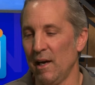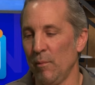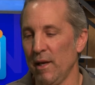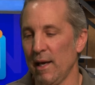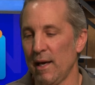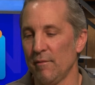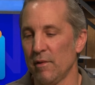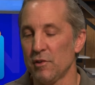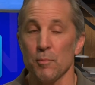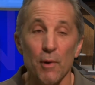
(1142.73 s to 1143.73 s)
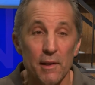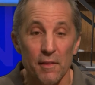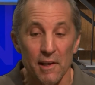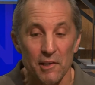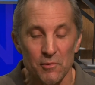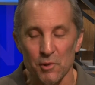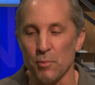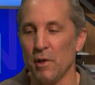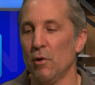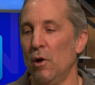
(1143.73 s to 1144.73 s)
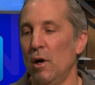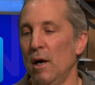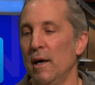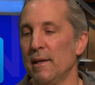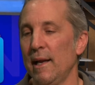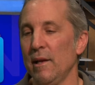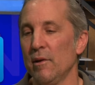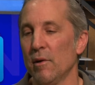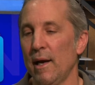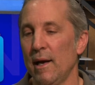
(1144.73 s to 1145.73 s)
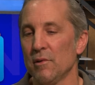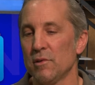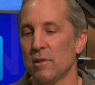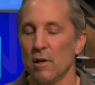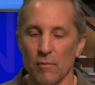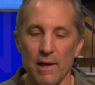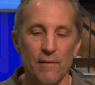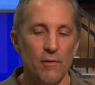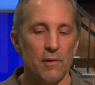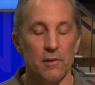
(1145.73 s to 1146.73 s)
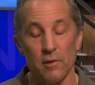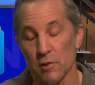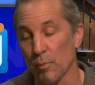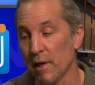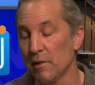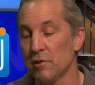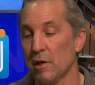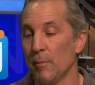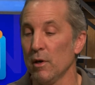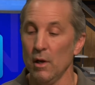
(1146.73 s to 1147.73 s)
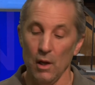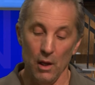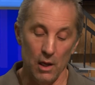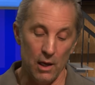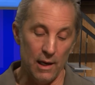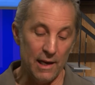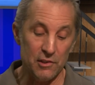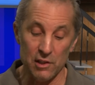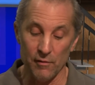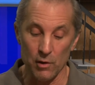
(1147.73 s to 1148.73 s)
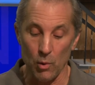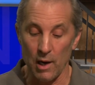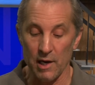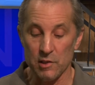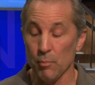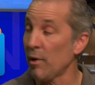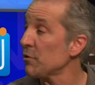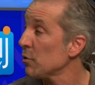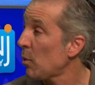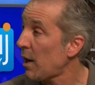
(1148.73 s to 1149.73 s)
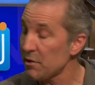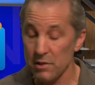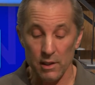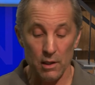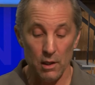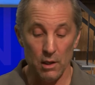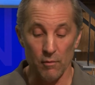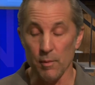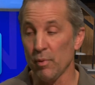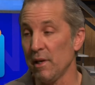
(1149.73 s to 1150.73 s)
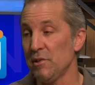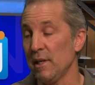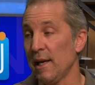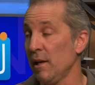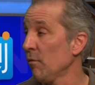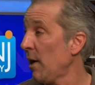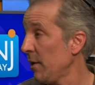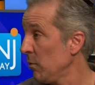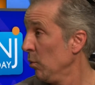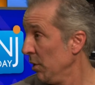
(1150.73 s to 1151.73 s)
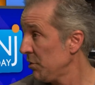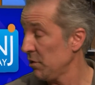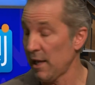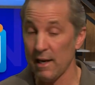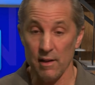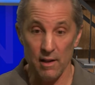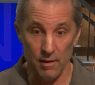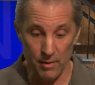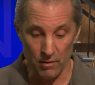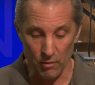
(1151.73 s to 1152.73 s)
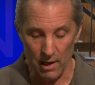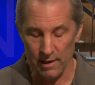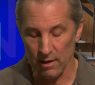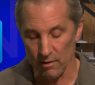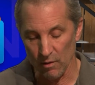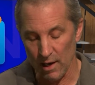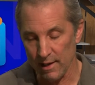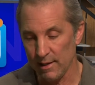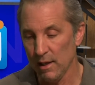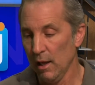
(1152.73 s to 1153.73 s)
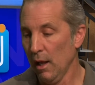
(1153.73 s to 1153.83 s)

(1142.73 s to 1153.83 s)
We have spring things, which we call getting your house, ready for the spring and the summer. Exterior-wise, pressure washing, replacing any rotted wood should have been rotted.